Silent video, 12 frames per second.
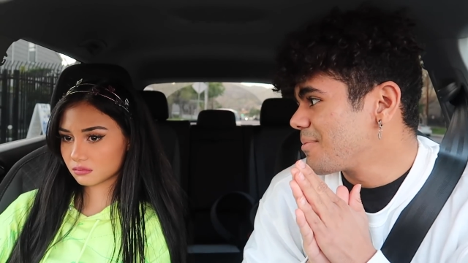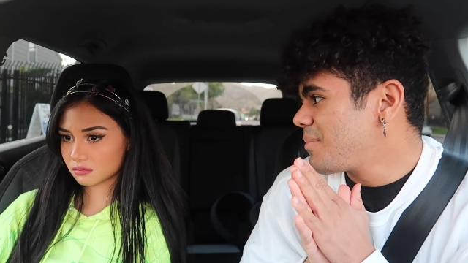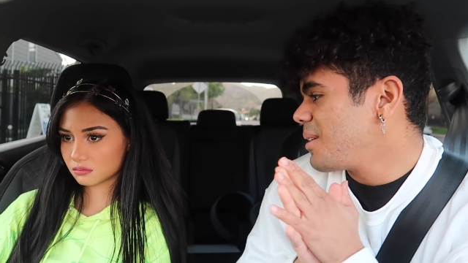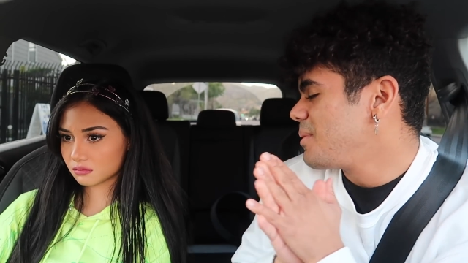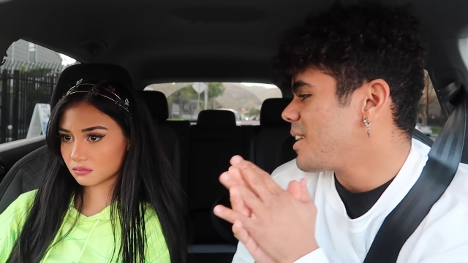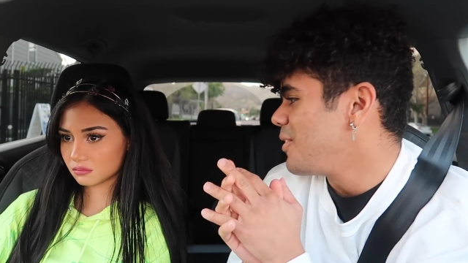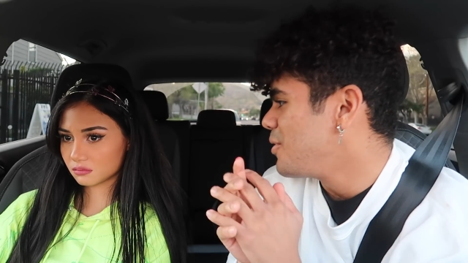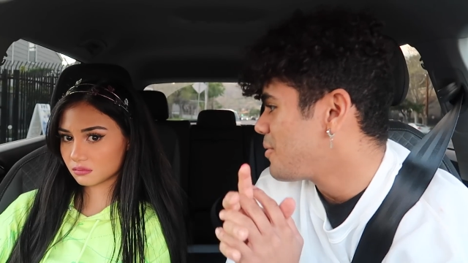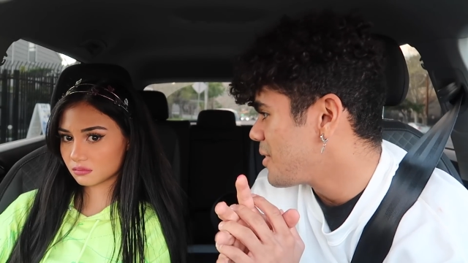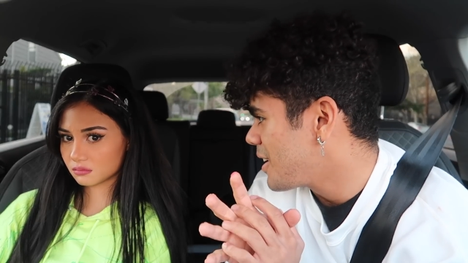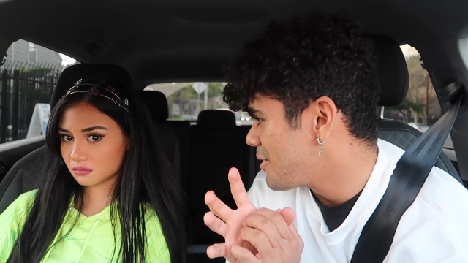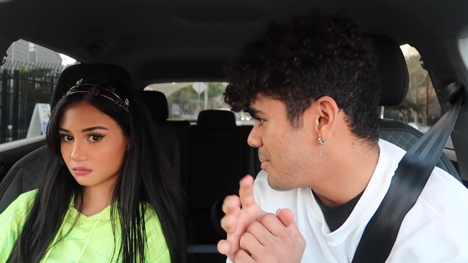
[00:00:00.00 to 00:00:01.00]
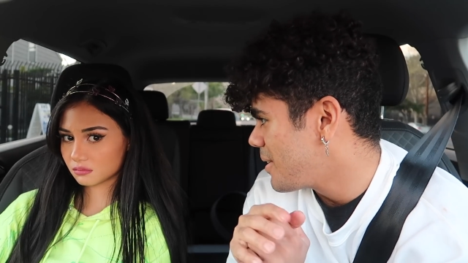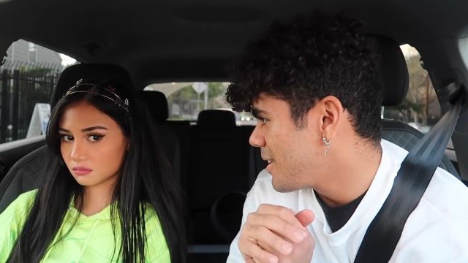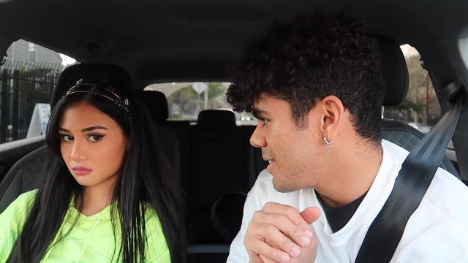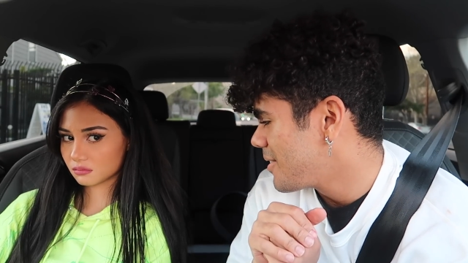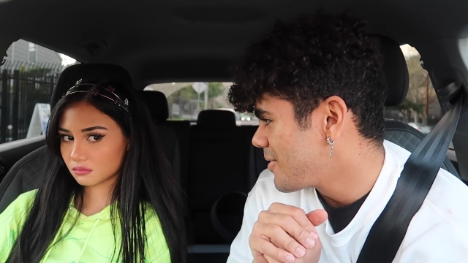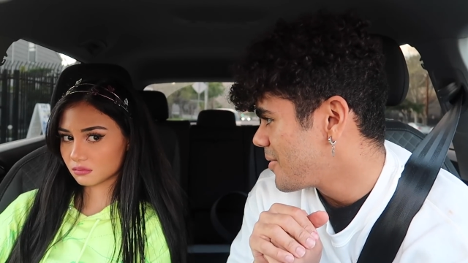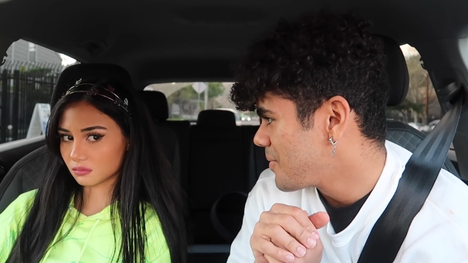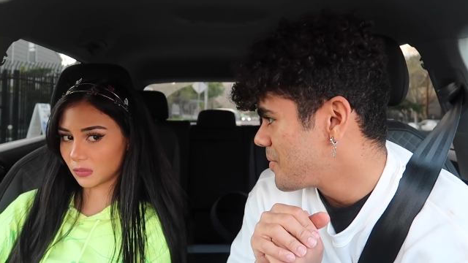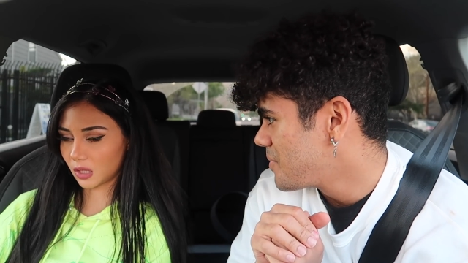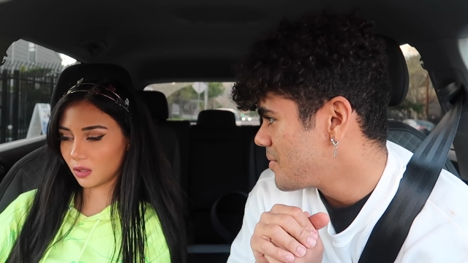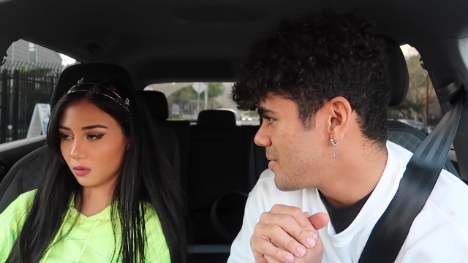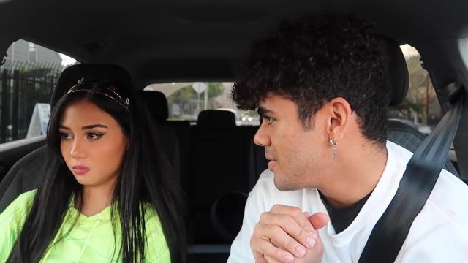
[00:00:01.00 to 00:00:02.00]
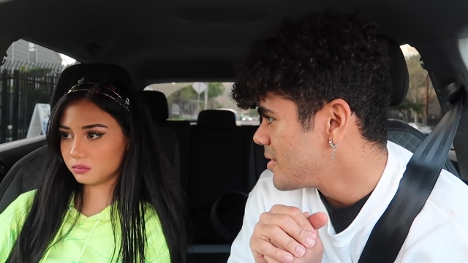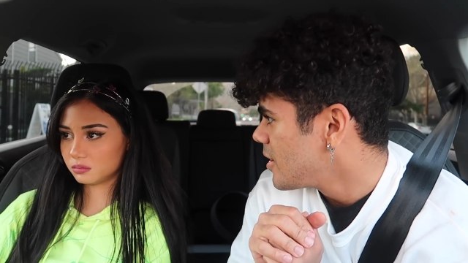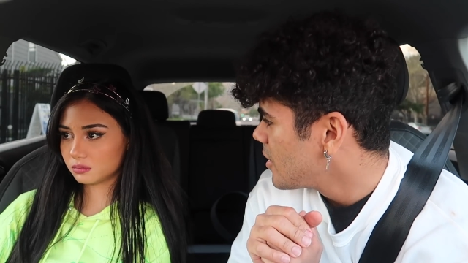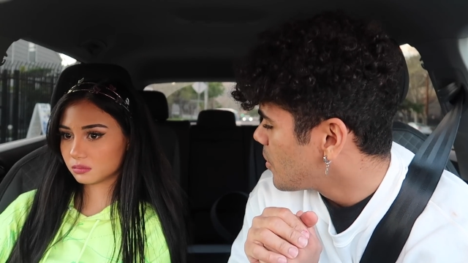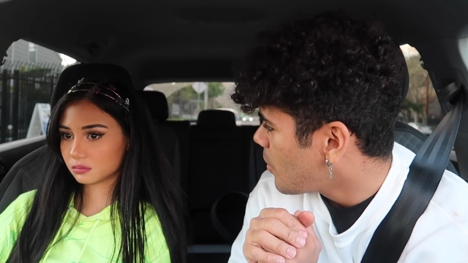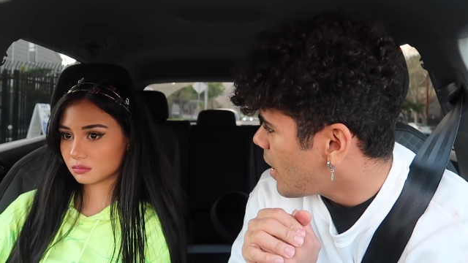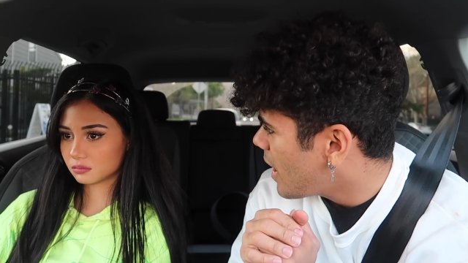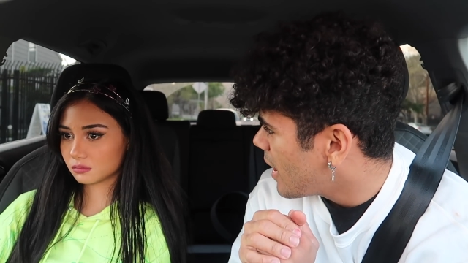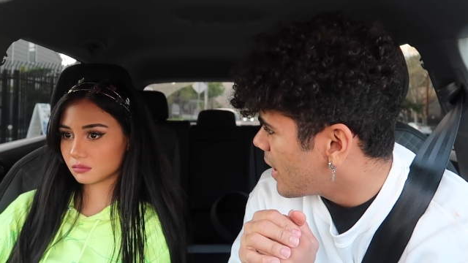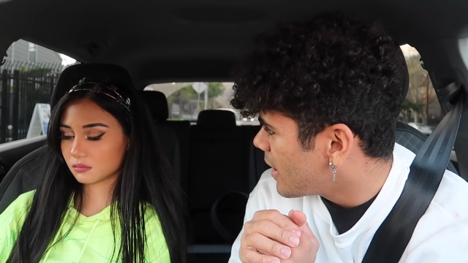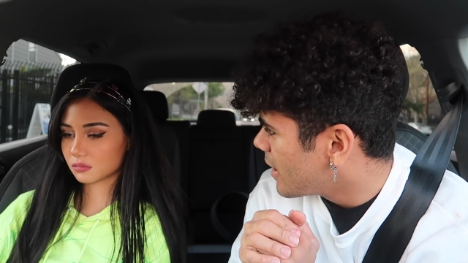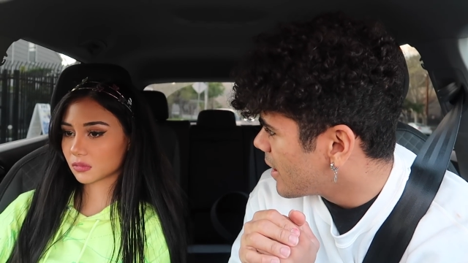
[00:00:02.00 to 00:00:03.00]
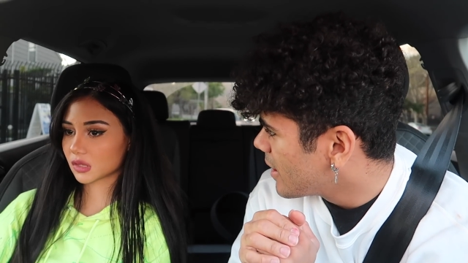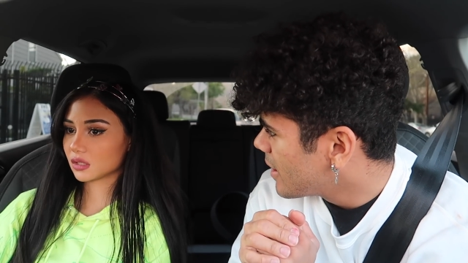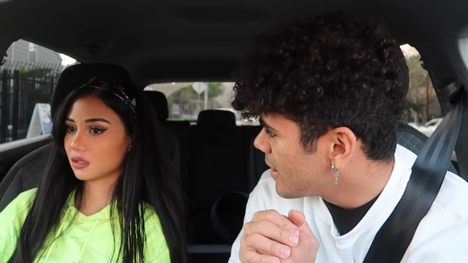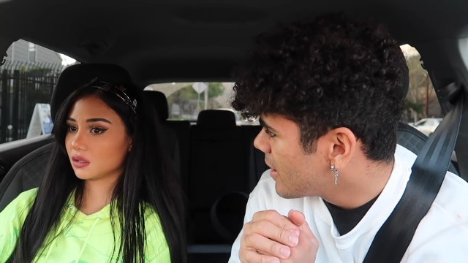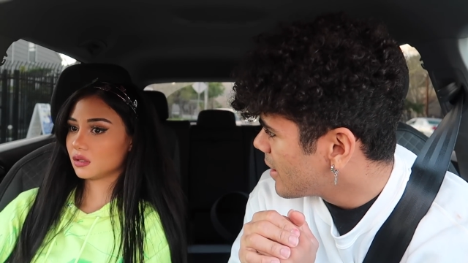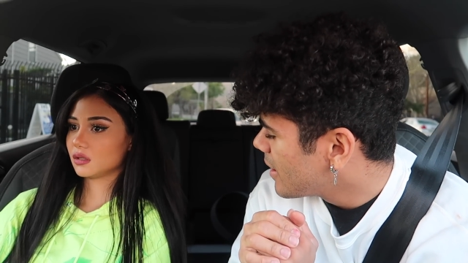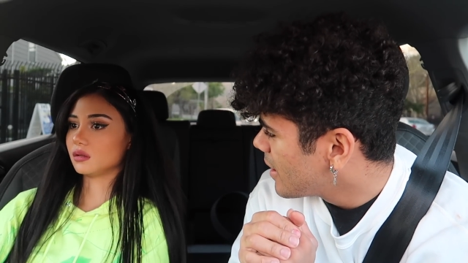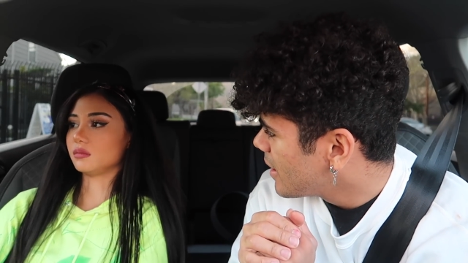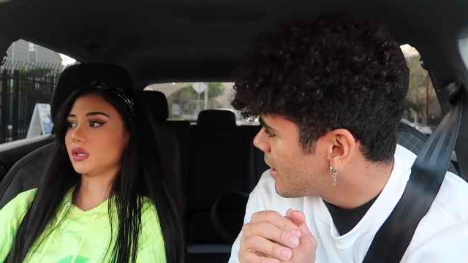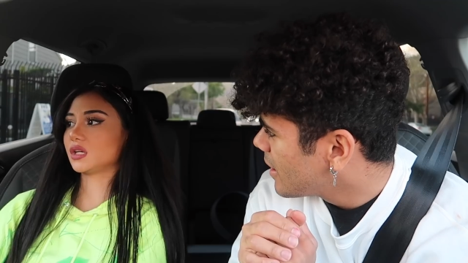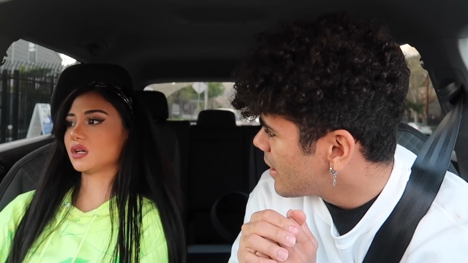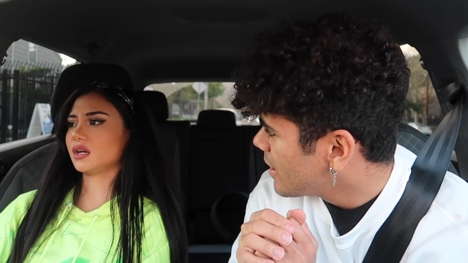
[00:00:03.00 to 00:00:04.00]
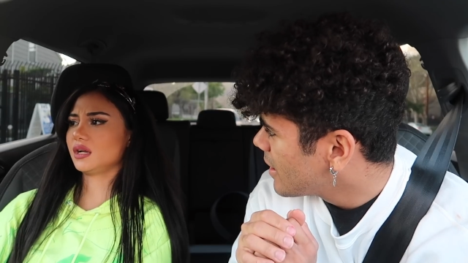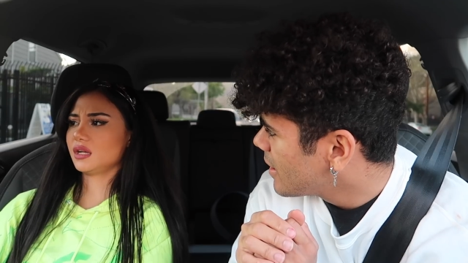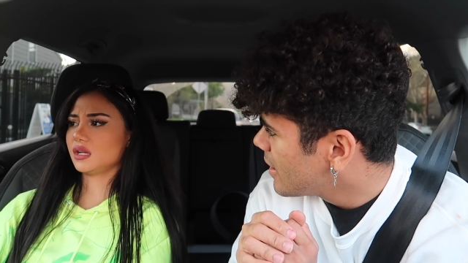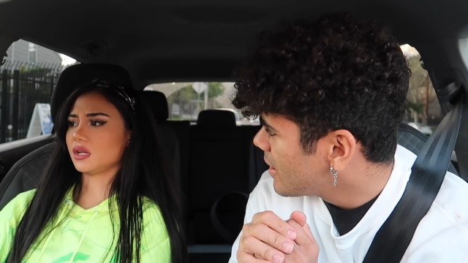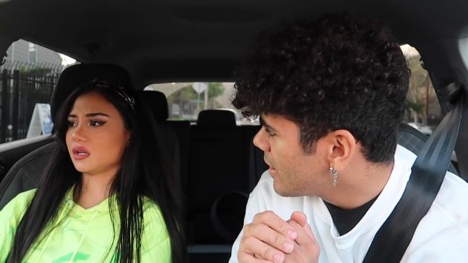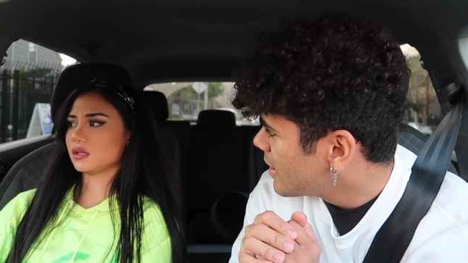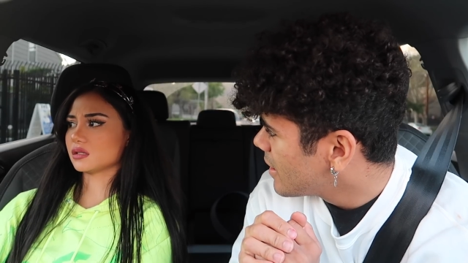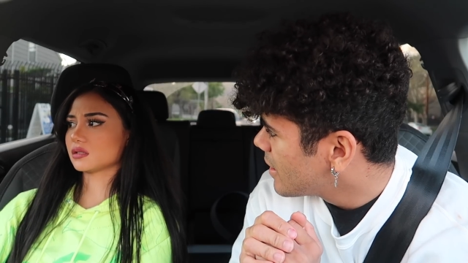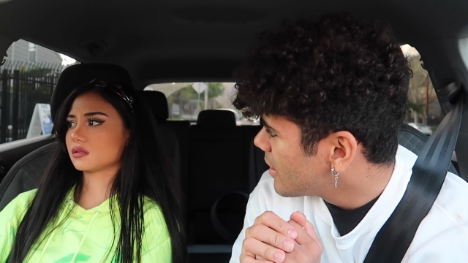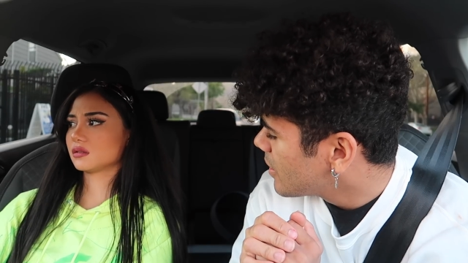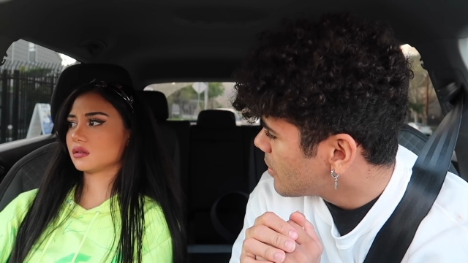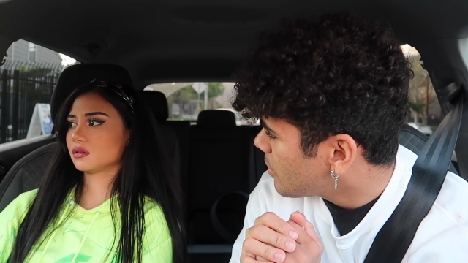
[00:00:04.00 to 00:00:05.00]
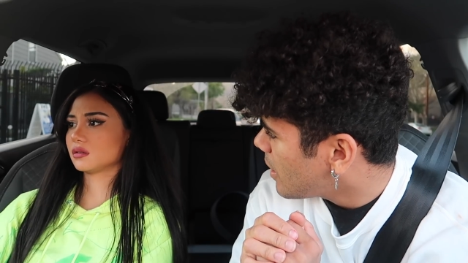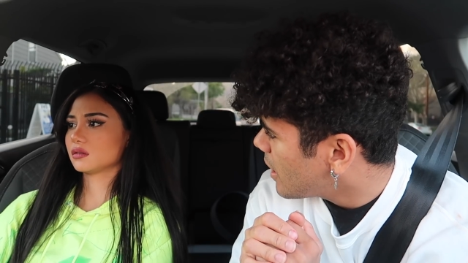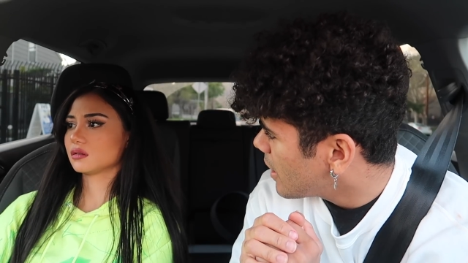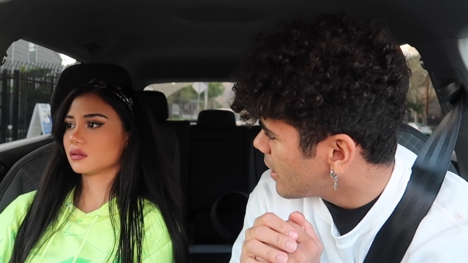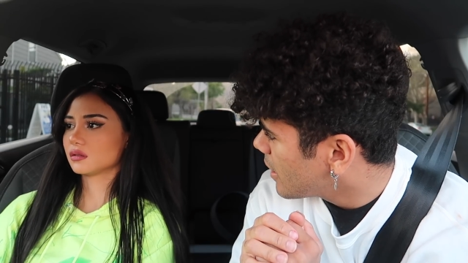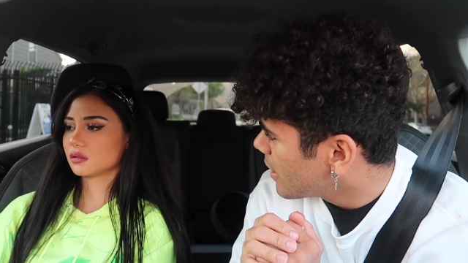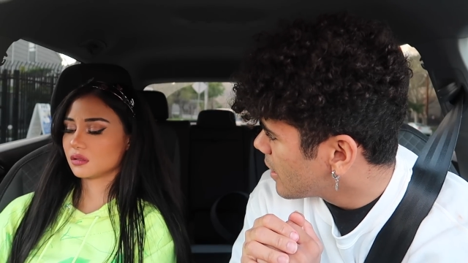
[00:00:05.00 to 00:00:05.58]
Speaker 1: Baby, can you forgive me? No. Why? Because. Why?